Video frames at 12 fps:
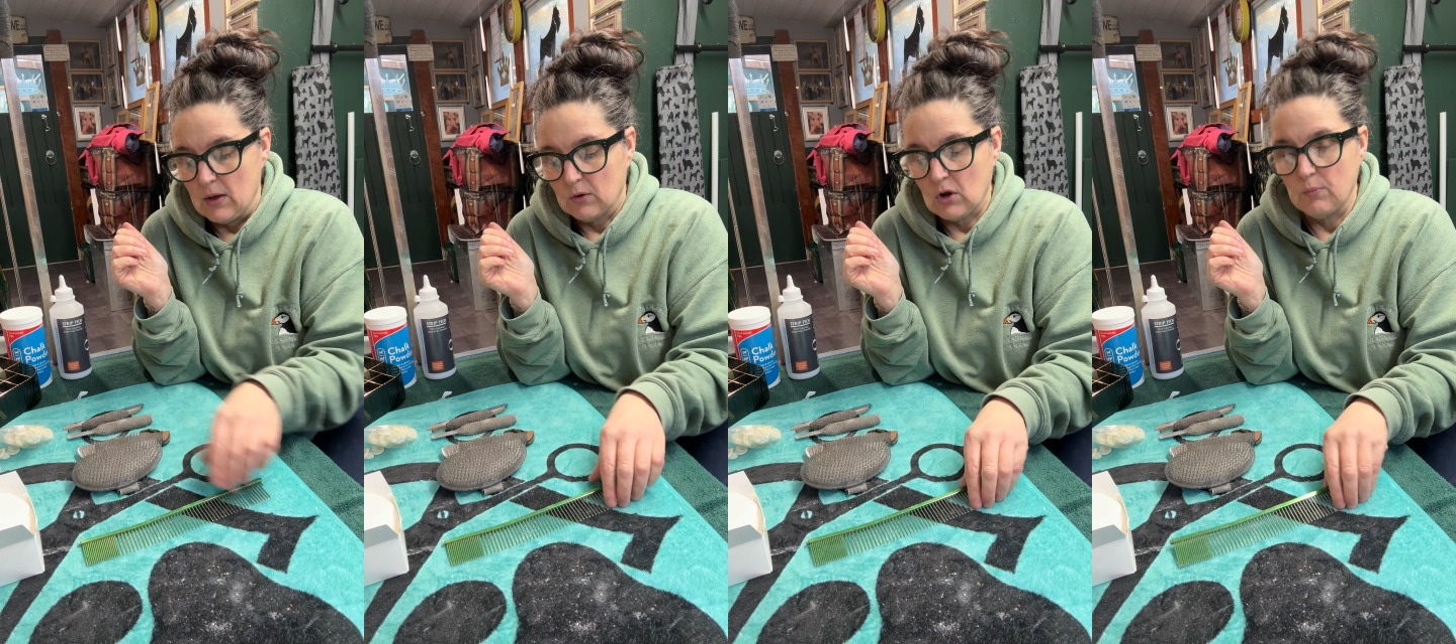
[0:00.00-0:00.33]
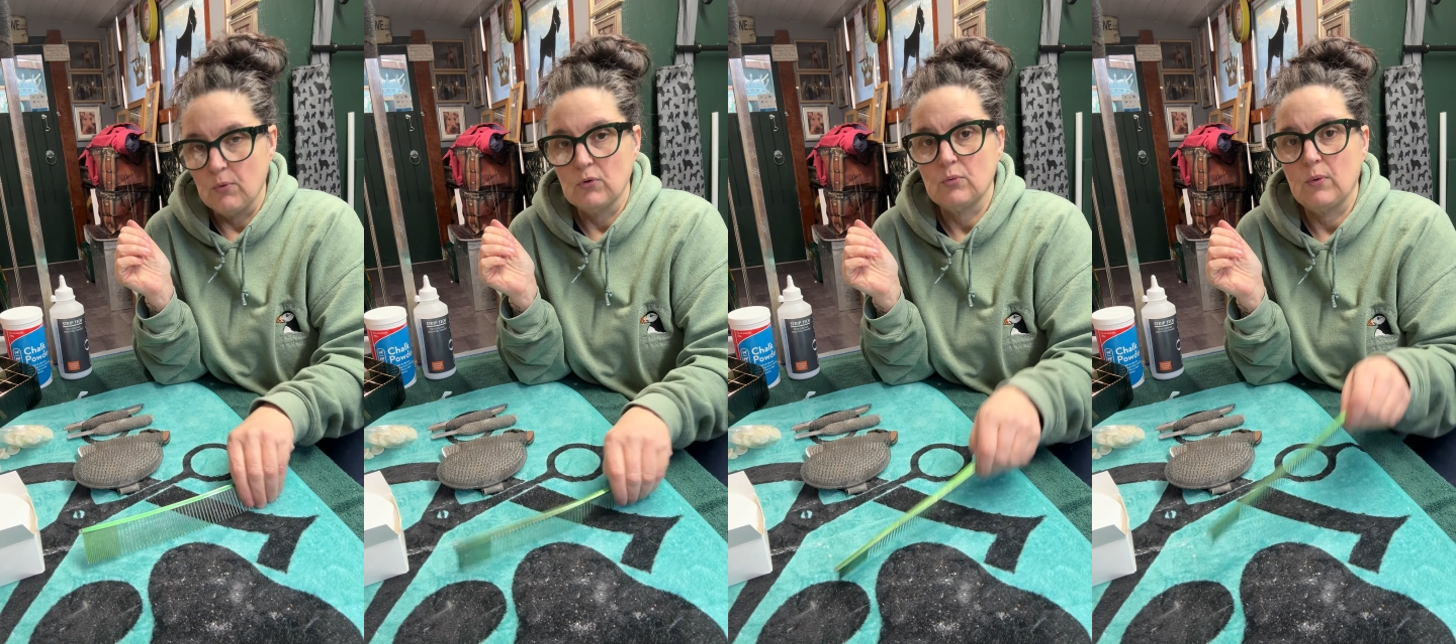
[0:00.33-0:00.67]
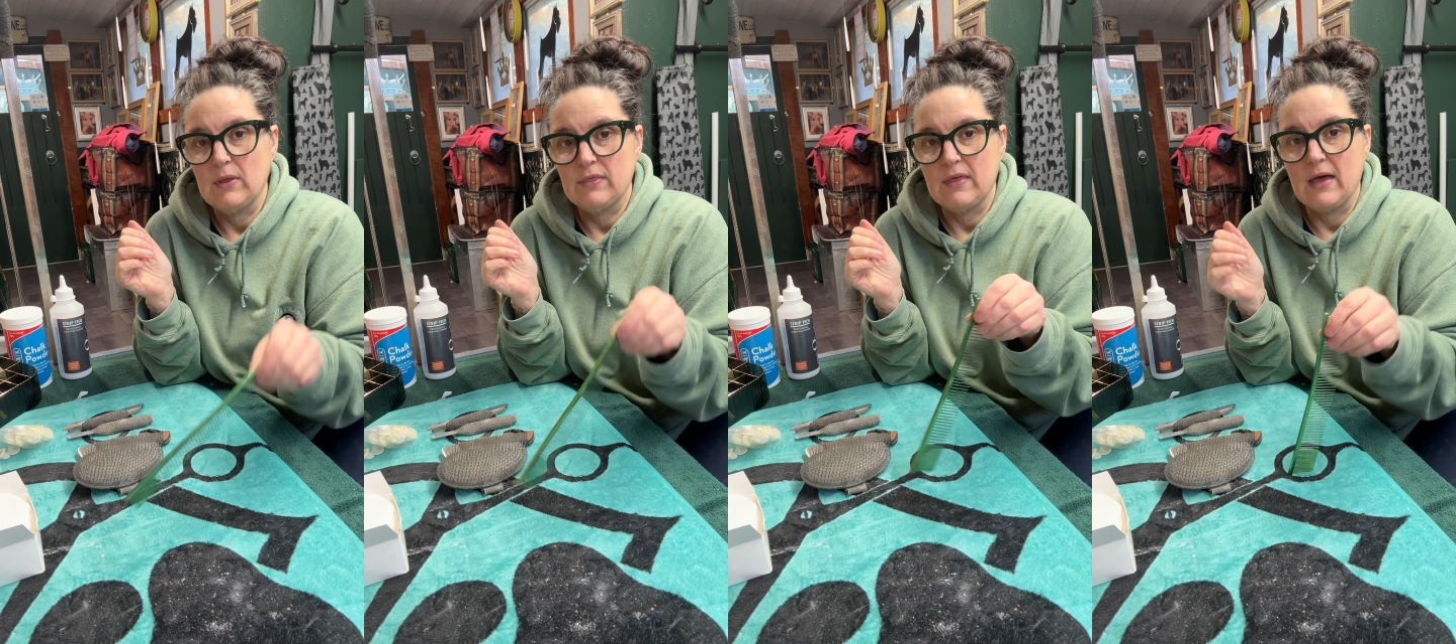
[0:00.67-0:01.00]
Coupled
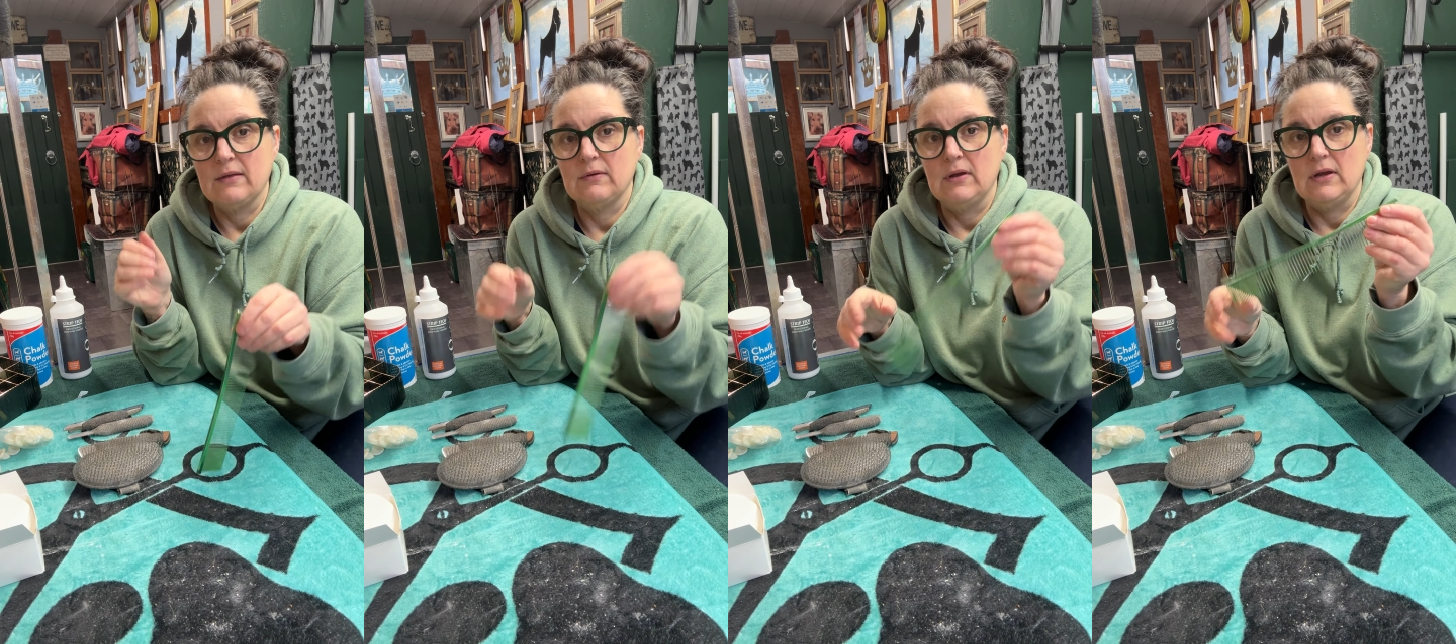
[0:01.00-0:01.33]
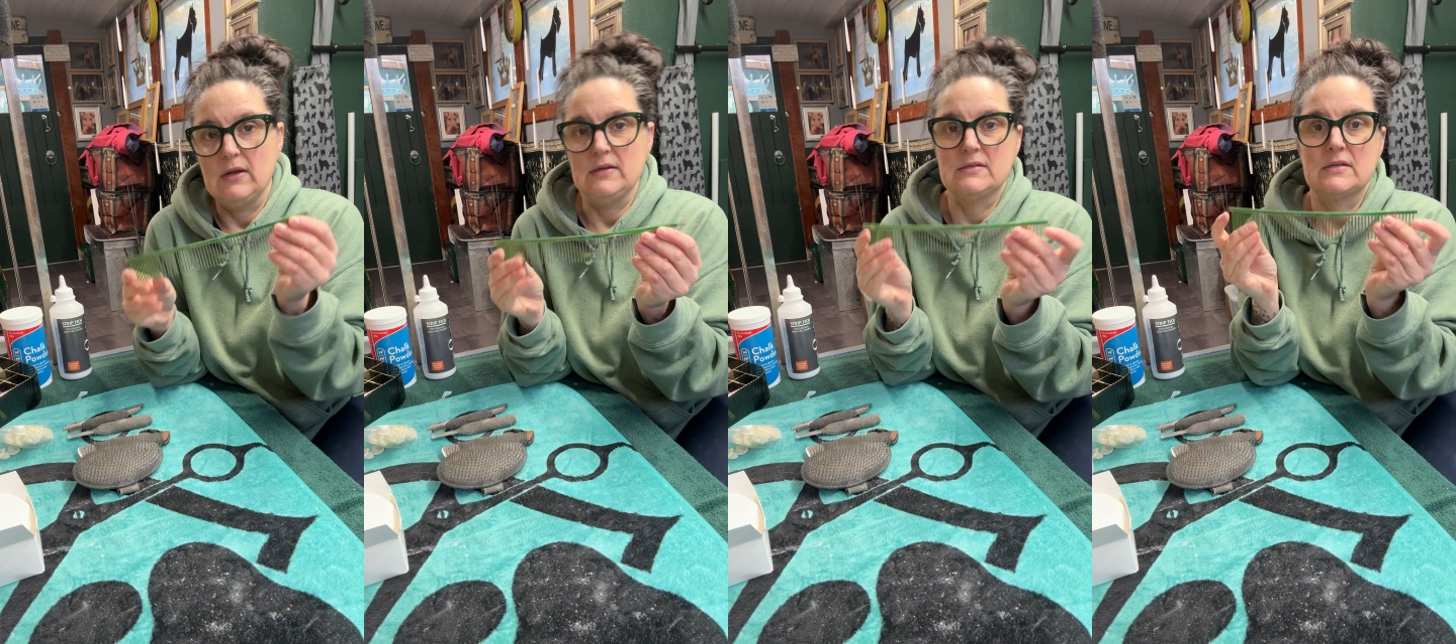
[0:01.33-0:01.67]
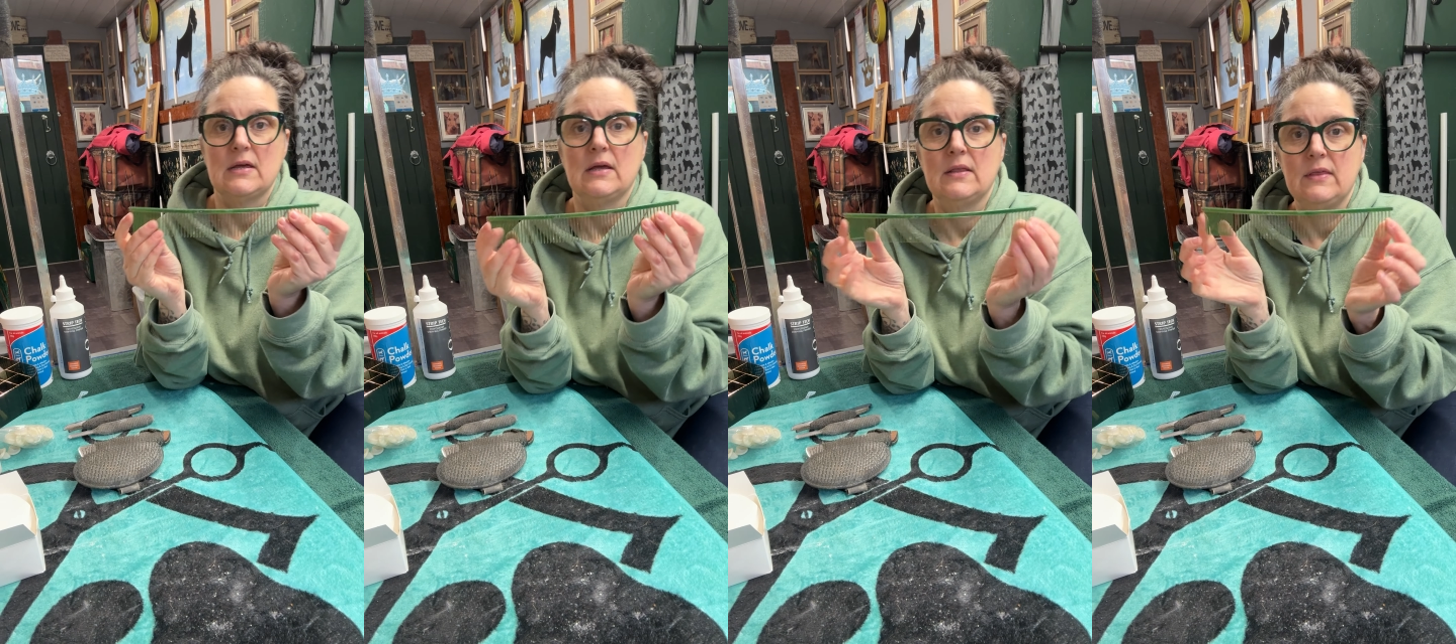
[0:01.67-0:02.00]
with that is
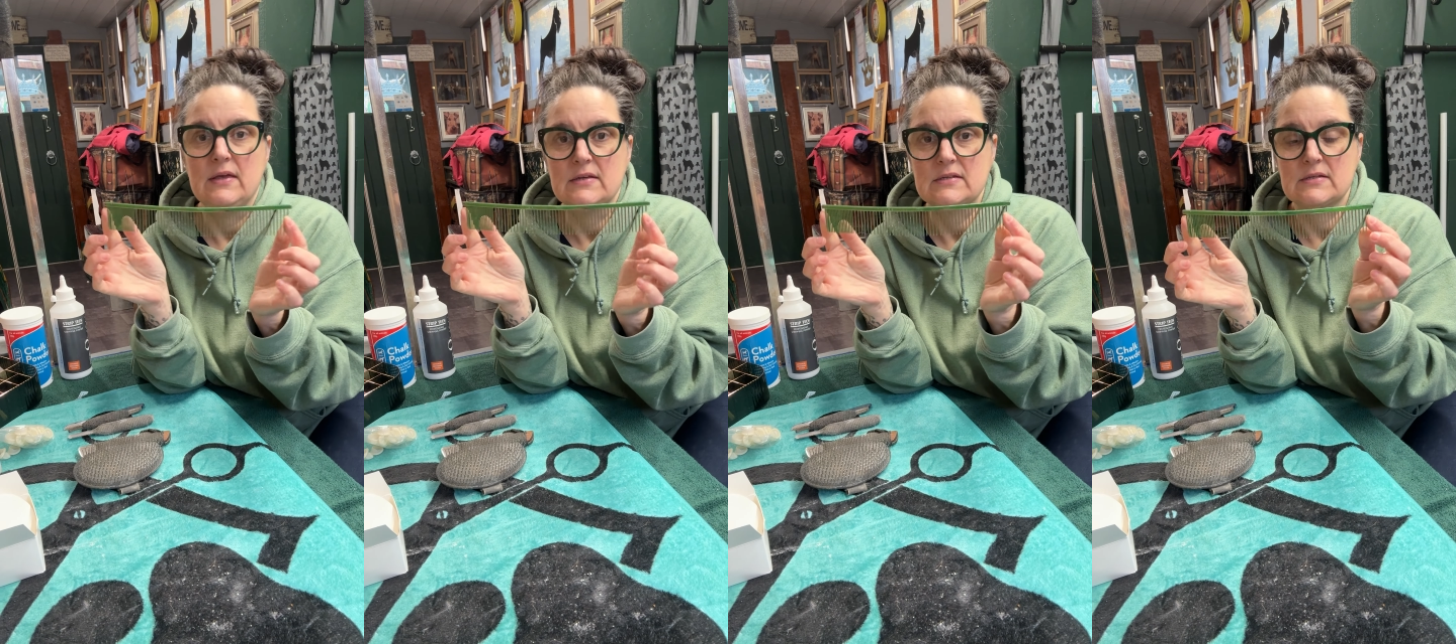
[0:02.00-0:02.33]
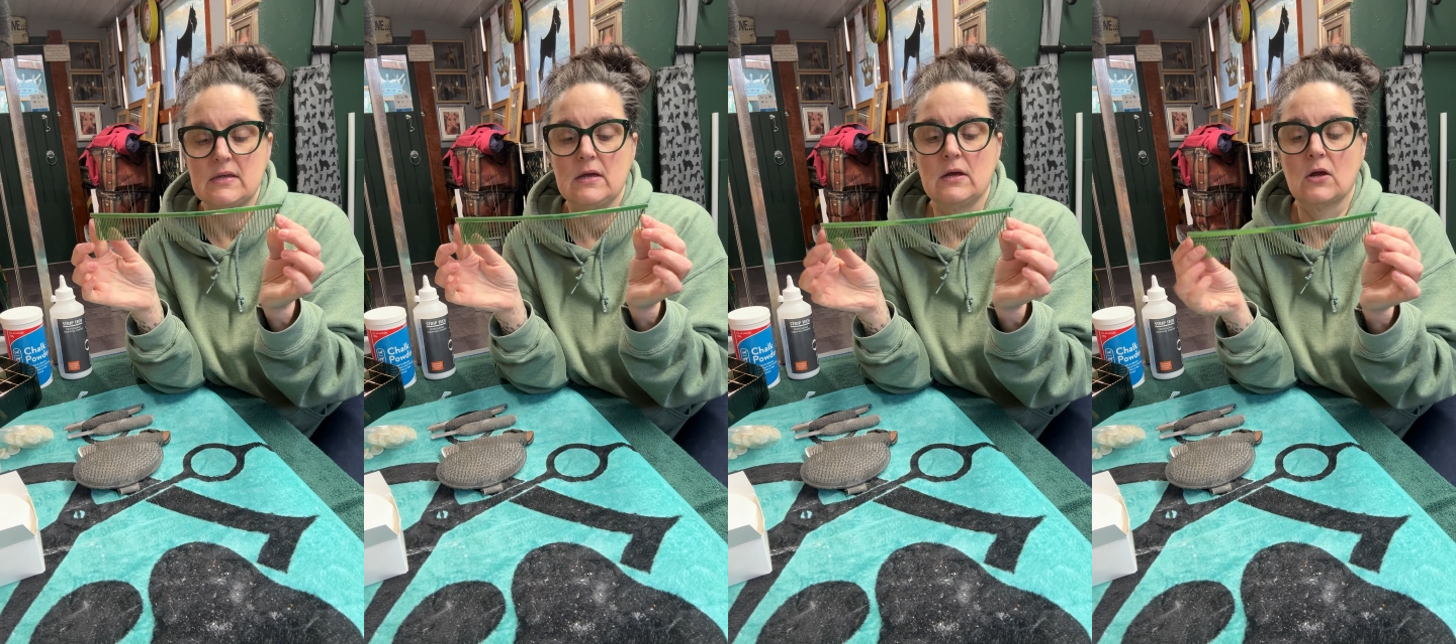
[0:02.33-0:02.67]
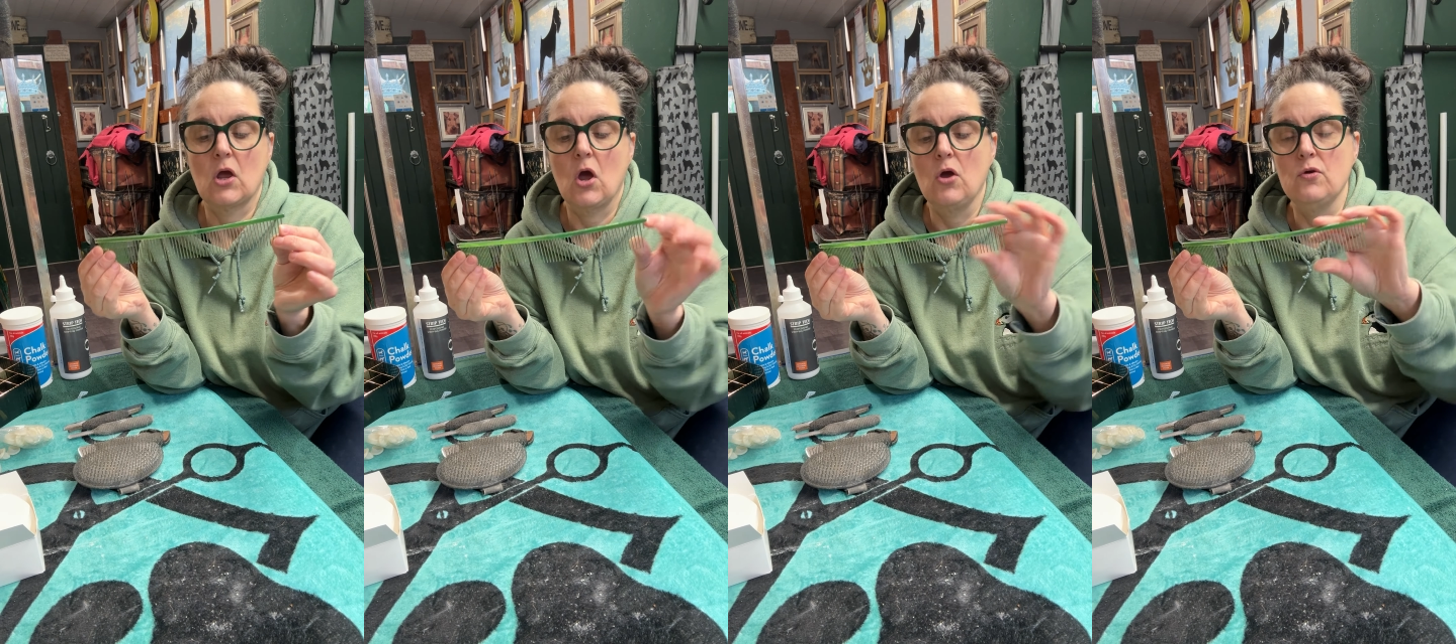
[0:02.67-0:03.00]
this
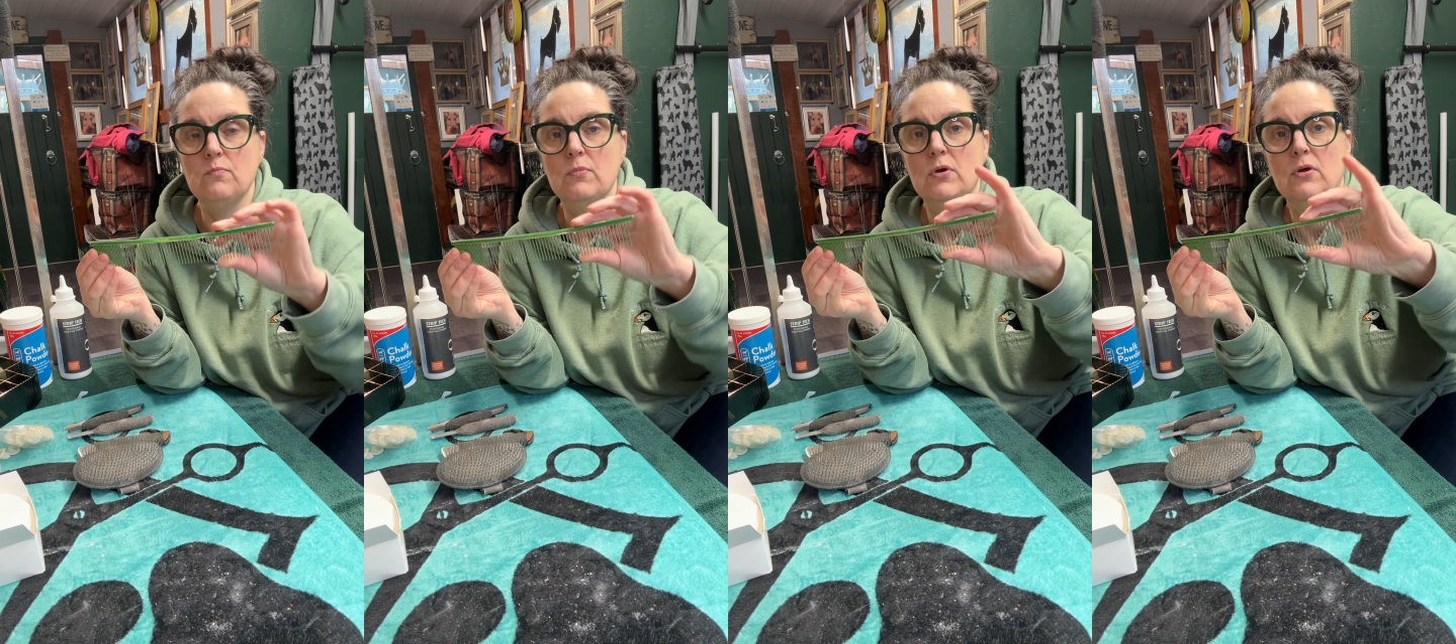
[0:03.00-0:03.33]
comb.